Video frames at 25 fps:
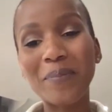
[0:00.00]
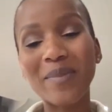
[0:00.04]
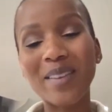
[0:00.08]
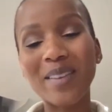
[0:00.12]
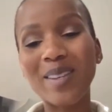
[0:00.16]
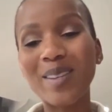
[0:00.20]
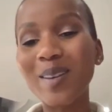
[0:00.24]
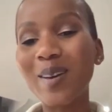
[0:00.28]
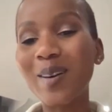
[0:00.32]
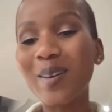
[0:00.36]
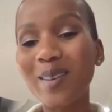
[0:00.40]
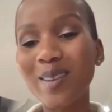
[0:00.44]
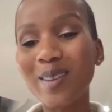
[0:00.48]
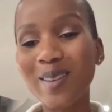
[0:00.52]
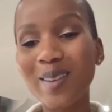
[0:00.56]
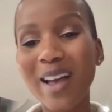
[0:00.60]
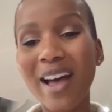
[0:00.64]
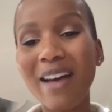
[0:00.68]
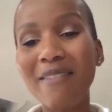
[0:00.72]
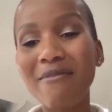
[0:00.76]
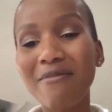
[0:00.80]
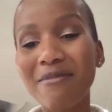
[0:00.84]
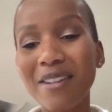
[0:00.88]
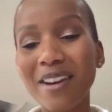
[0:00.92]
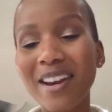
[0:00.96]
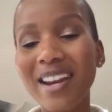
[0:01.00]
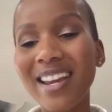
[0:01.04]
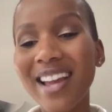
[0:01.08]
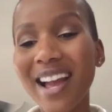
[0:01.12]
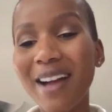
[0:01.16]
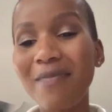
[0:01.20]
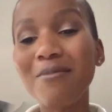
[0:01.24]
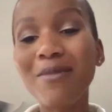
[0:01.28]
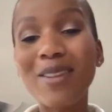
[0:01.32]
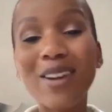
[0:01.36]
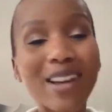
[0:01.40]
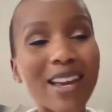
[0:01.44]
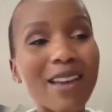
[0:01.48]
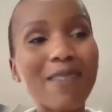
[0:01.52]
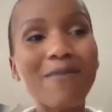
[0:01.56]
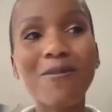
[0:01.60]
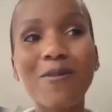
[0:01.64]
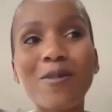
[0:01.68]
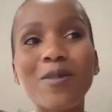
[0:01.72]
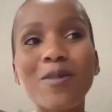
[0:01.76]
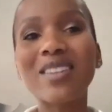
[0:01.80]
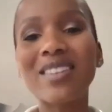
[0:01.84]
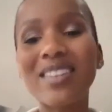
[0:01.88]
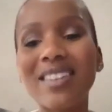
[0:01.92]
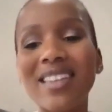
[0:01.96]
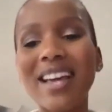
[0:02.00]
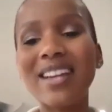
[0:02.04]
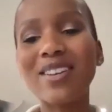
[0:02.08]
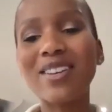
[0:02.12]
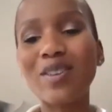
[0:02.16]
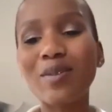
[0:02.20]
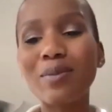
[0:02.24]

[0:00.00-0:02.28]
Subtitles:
So I'm looking forward to that,